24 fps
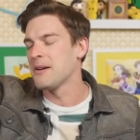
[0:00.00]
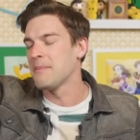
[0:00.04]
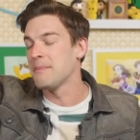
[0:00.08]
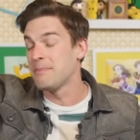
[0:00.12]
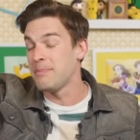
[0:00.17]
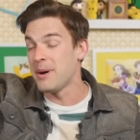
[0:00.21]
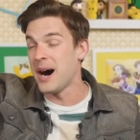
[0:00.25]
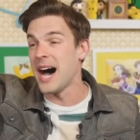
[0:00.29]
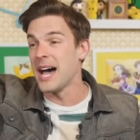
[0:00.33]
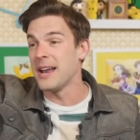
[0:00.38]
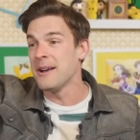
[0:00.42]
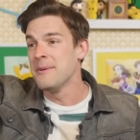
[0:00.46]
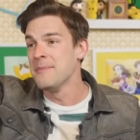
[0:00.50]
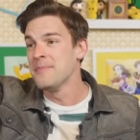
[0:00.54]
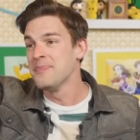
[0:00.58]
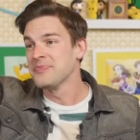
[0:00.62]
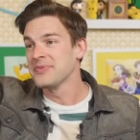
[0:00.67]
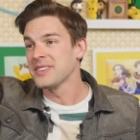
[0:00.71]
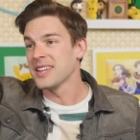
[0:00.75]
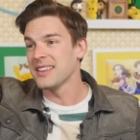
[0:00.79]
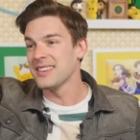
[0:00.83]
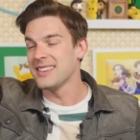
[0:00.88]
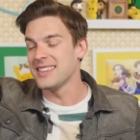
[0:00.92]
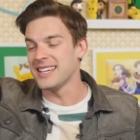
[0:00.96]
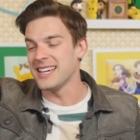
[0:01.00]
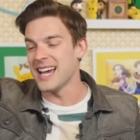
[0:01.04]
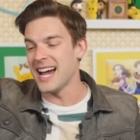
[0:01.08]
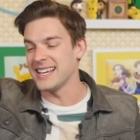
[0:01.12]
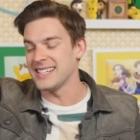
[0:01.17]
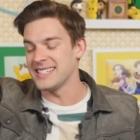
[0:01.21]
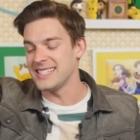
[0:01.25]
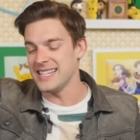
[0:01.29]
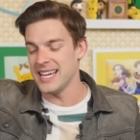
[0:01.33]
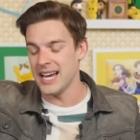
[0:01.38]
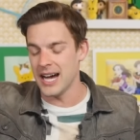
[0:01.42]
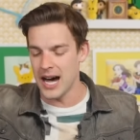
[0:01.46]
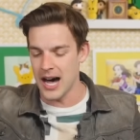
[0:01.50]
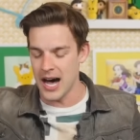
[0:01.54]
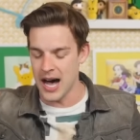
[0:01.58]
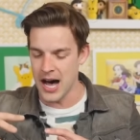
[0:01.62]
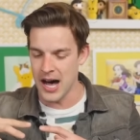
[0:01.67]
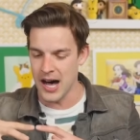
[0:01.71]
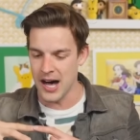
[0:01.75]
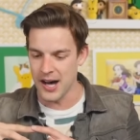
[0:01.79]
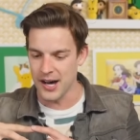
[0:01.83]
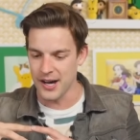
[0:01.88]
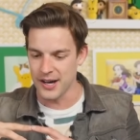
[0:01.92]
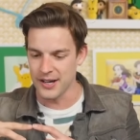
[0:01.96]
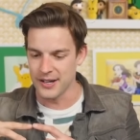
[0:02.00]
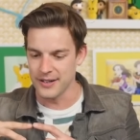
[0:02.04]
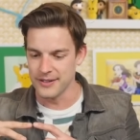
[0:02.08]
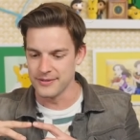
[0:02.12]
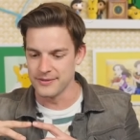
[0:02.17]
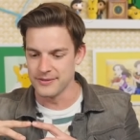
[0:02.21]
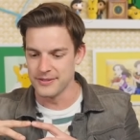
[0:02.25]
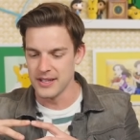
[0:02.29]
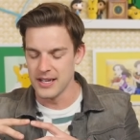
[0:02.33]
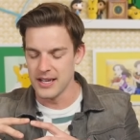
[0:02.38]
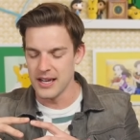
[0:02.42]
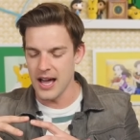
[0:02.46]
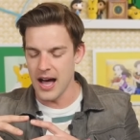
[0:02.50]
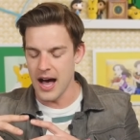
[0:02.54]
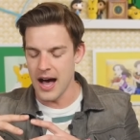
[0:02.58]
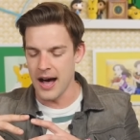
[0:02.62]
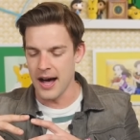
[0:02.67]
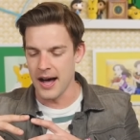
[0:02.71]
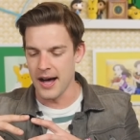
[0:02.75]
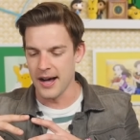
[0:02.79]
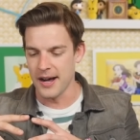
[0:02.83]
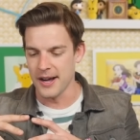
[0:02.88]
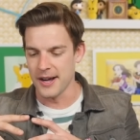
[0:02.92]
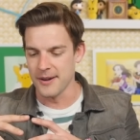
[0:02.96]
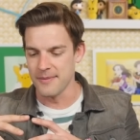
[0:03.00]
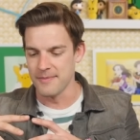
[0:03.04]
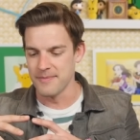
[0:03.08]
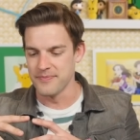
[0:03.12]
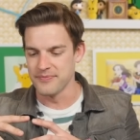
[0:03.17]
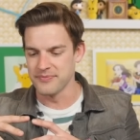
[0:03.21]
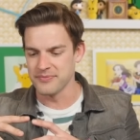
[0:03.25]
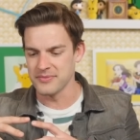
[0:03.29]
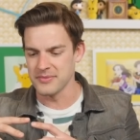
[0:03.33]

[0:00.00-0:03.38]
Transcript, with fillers: But the idea of um,